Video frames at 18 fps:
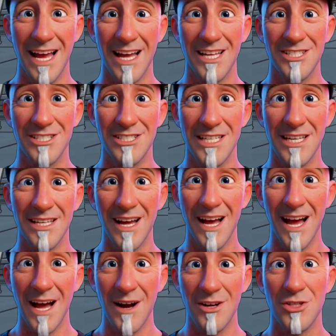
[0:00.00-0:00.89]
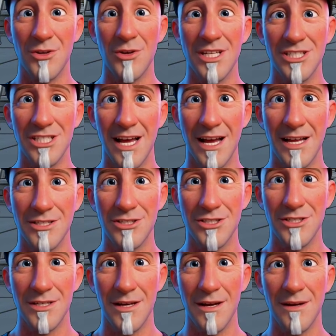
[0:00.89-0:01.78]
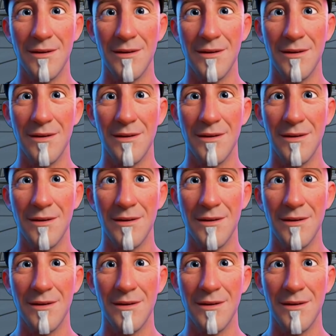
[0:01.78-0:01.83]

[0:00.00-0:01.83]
ends and the house resets.